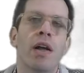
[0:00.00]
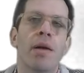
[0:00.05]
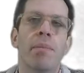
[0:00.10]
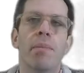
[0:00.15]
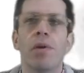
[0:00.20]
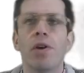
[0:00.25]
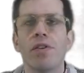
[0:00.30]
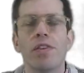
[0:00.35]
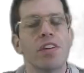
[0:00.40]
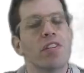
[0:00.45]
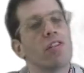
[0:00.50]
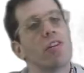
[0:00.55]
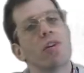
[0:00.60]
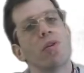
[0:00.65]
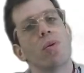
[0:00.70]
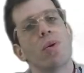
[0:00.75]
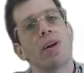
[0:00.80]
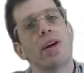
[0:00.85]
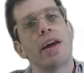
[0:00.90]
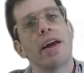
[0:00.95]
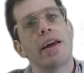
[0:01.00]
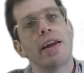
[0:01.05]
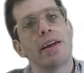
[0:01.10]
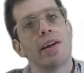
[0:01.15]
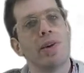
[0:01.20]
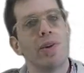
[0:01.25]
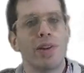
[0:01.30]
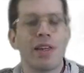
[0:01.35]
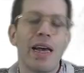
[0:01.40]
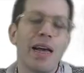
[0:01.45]
movies that you want to
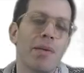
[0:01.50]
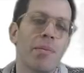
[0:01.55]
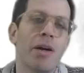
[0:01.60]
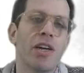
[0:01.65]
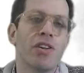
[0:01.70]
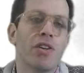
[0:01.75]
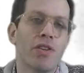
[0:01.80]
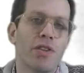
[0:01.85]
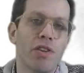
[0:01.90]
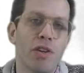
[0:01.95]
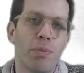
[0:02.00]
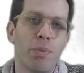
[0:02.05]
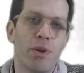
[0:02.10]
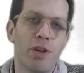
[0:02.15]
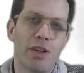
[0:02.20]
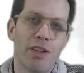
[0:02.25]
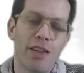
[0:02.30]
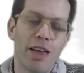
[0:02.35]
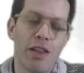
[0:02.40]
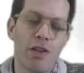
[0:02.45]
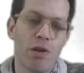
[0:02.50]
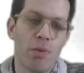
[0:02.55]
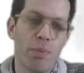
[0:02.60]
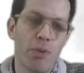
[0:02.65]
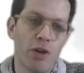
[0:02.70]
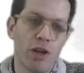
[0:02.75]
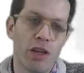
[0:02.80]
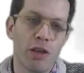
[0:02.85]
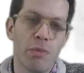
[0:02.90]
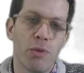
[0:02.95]
edit or the animations that you're putting together and
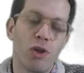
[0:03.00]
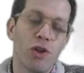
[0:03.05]
putting them